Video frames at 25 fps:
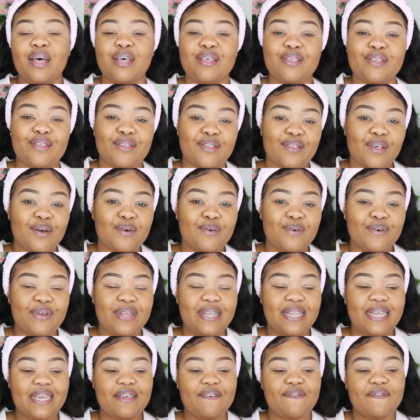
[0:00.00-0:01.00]
So
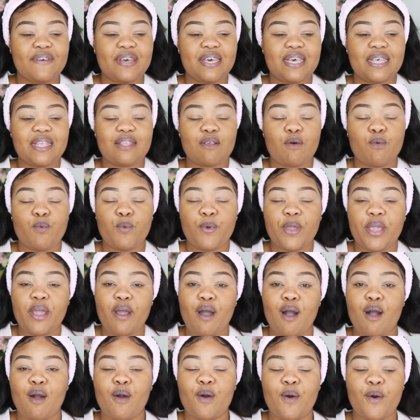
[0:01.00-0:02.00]
Divas, we
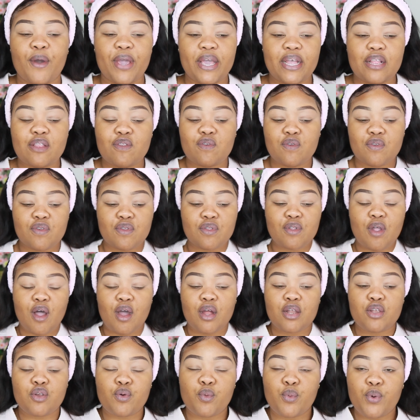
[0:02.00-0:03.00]
are going to
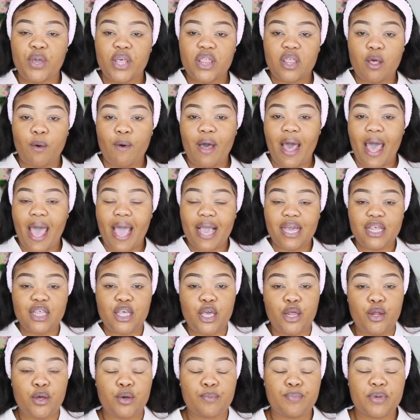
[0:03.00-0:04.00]
start with our
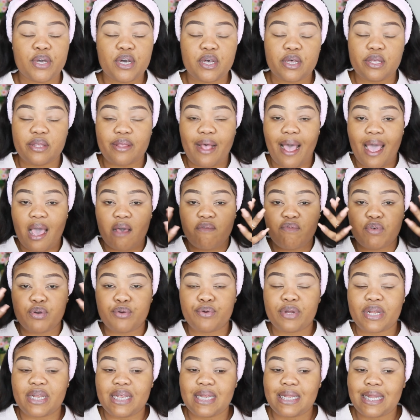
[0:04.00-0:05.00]
eyeshadow because I have
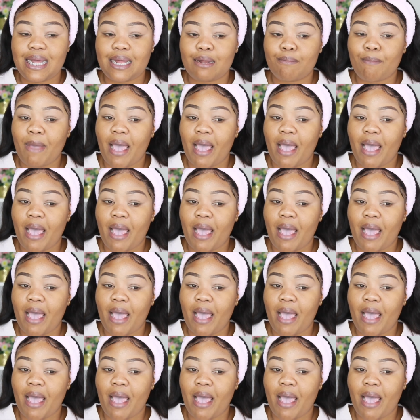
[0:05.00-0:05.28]
already done